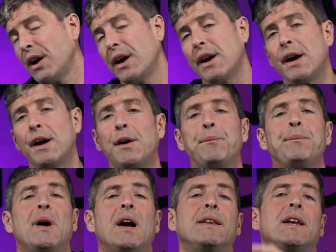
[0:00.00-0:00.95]

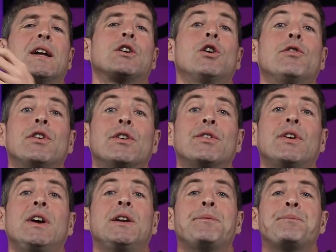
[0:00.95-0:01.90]
and then cover your
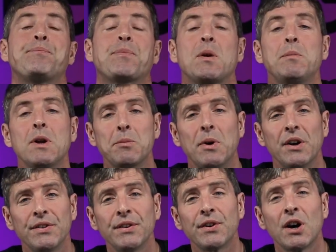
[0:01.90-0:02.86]
skin,
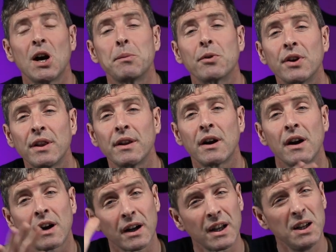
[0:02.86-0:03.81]
minimize the time you're in
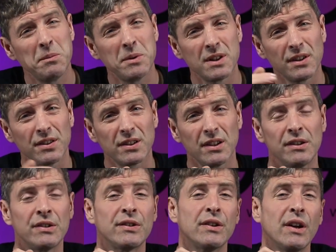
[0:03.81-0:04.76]
there, keep a
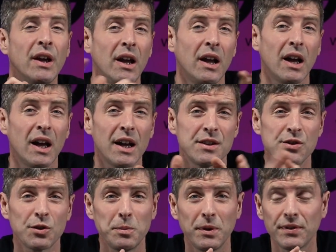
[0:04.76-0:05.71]
distance, and
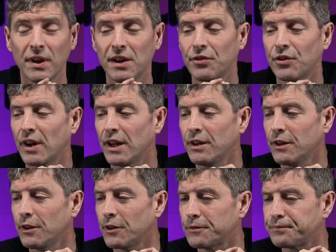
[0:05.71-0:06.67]
just be safe around it.